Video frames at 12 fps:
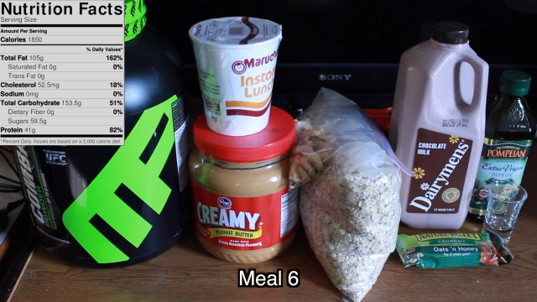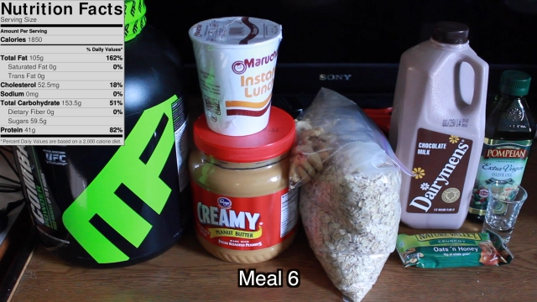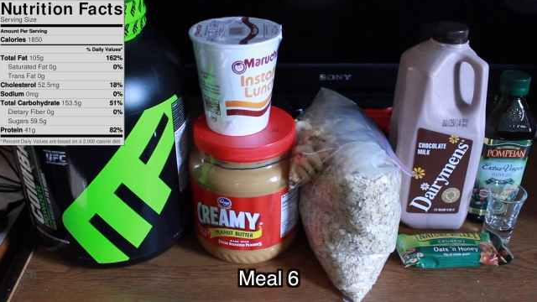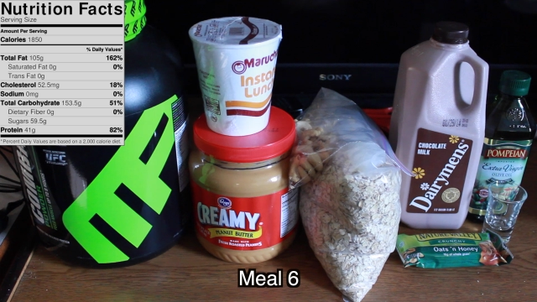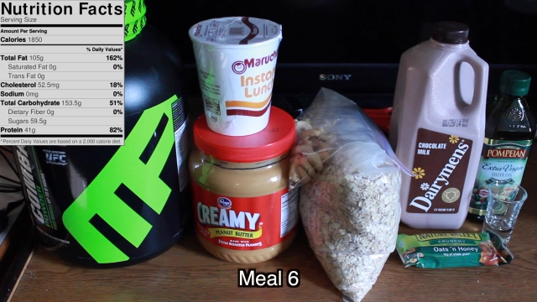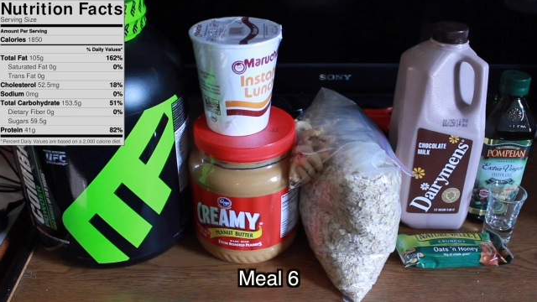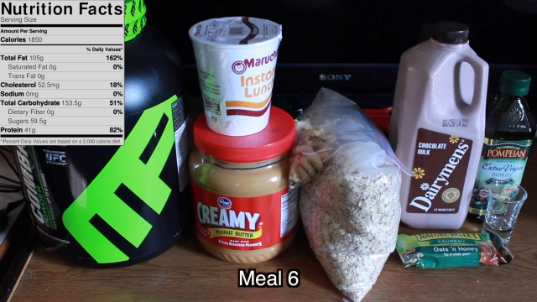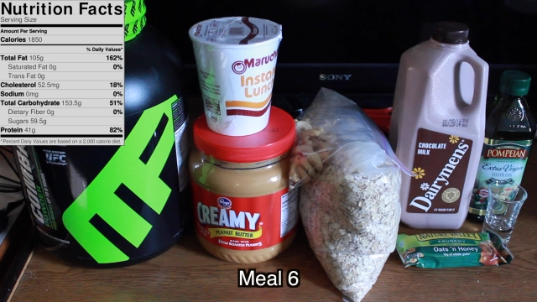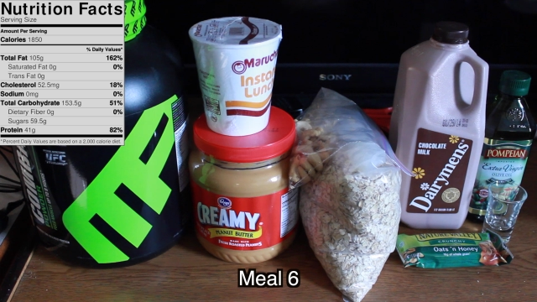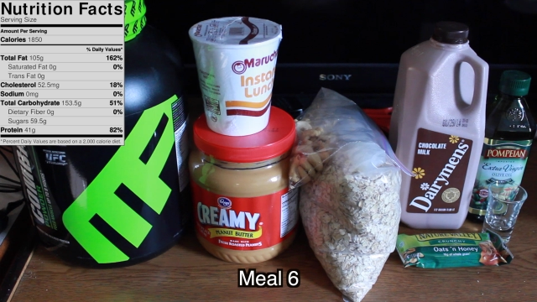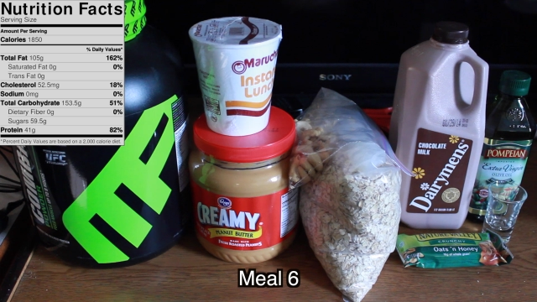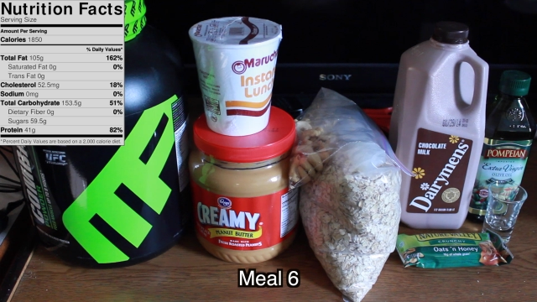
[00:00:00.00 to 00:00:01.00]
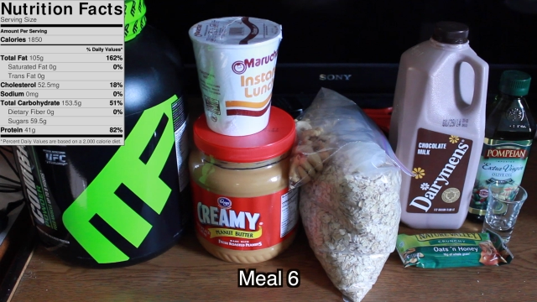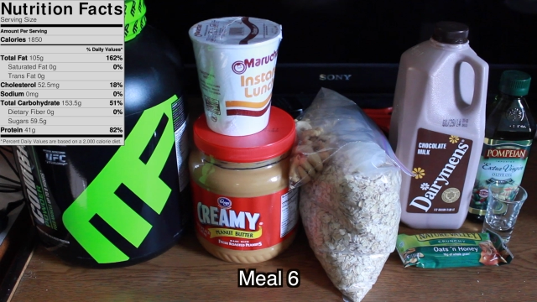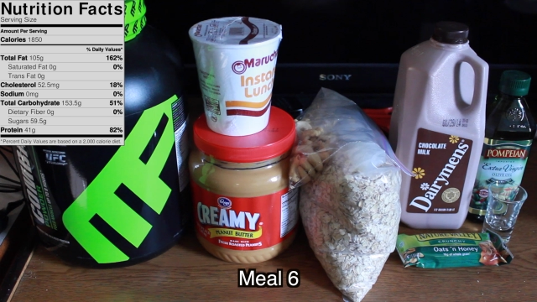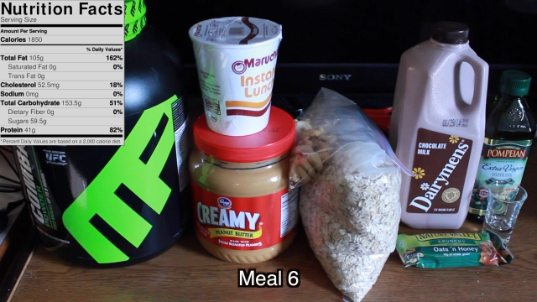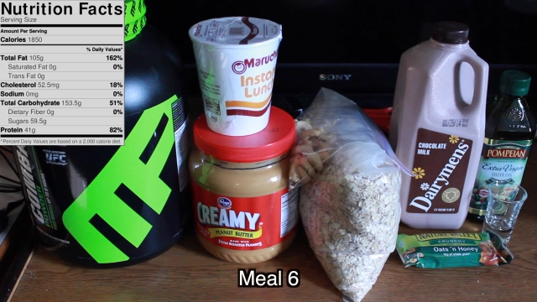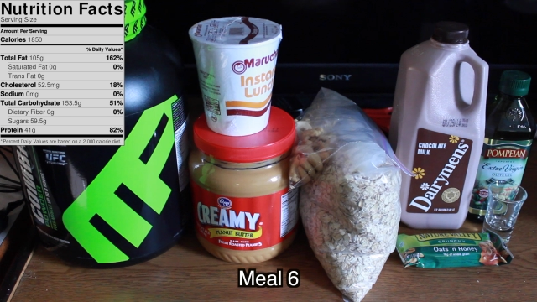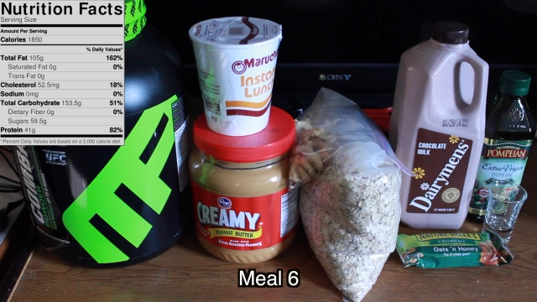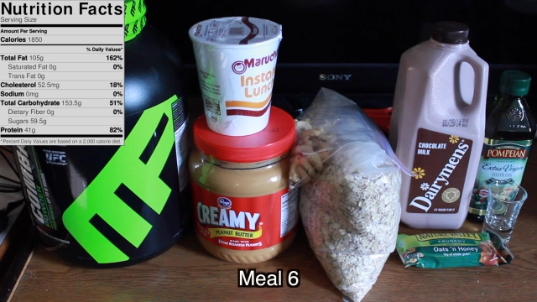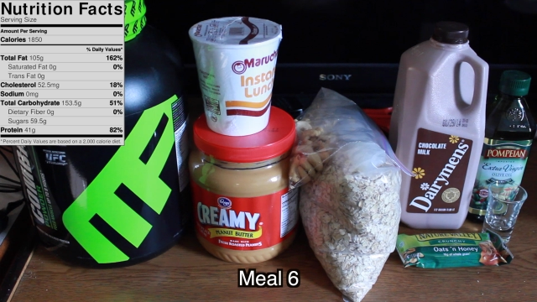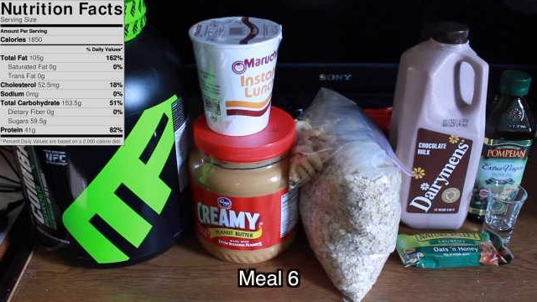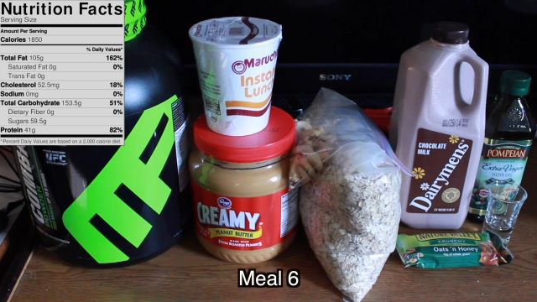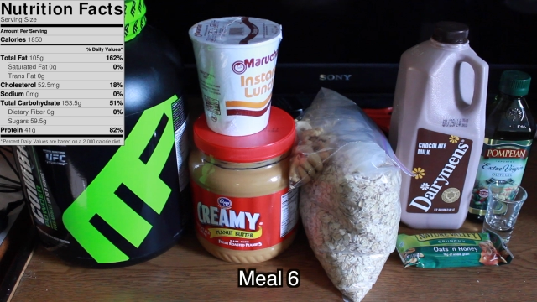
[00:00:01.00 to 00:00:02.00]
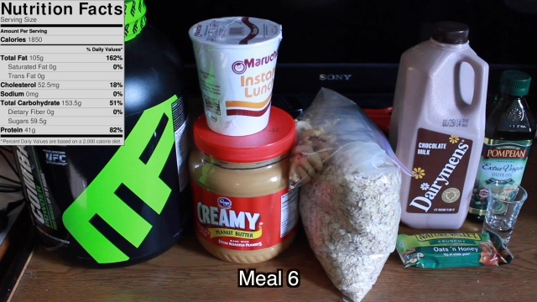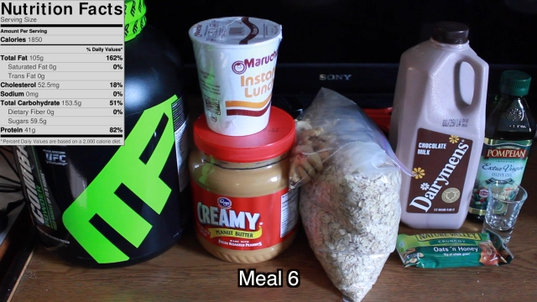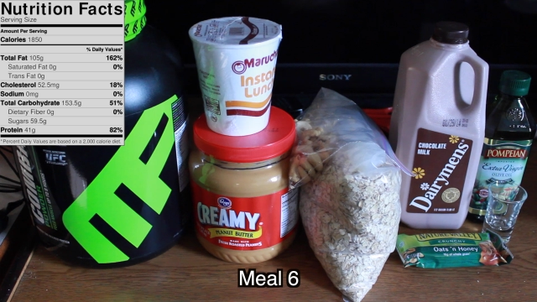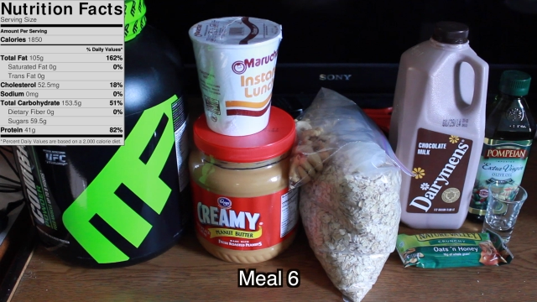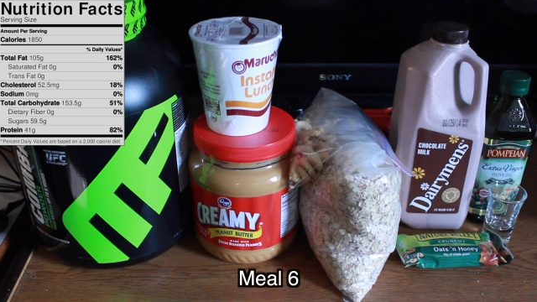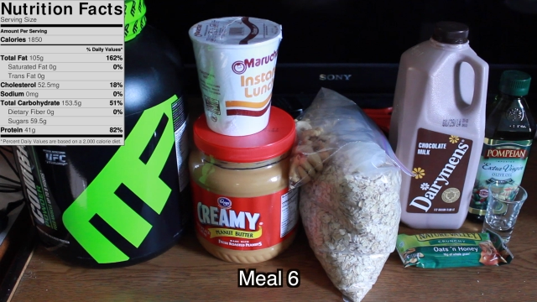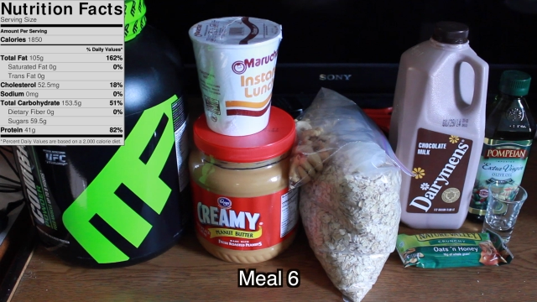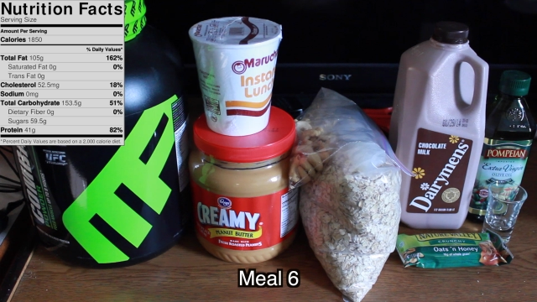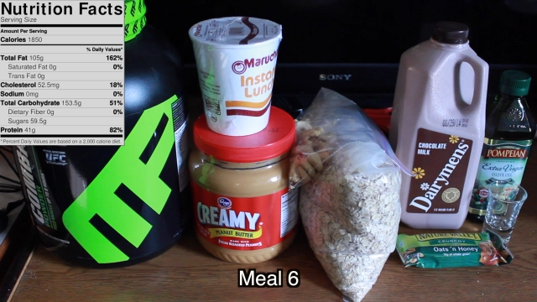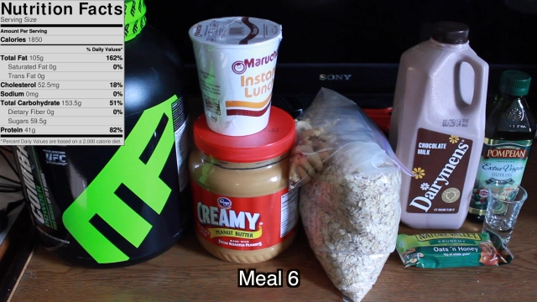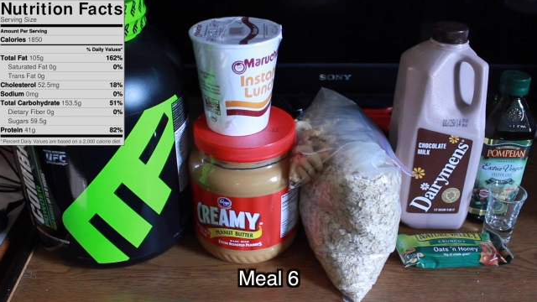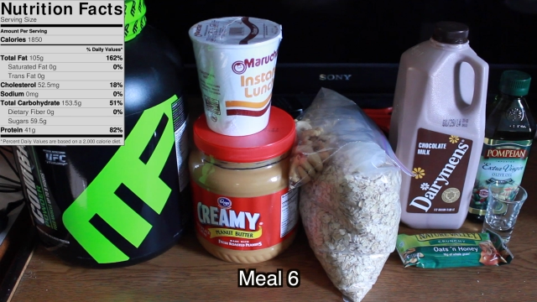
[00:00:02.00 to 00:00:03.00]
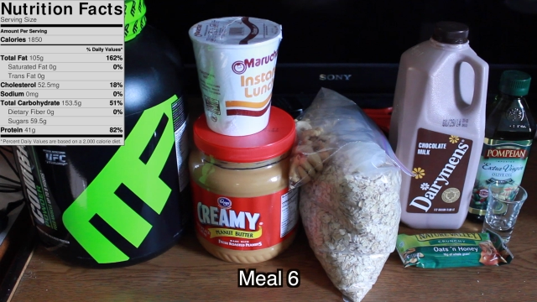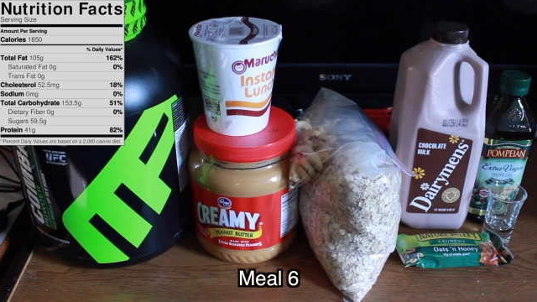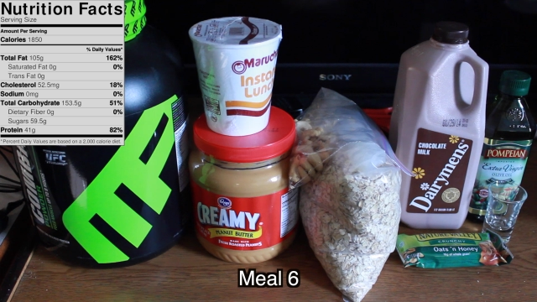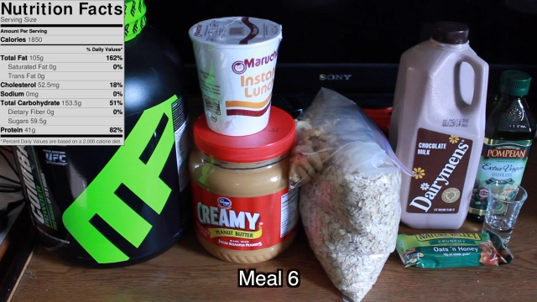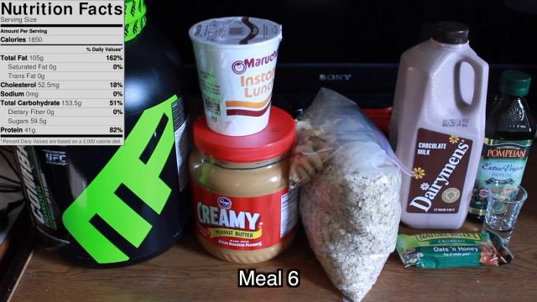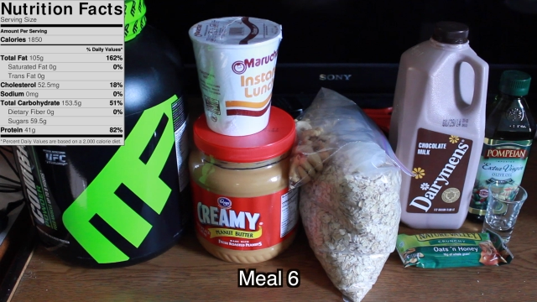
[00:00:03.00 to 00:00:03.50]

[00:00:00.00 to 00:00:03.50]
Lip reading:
No face is visible, so there are no lips to read.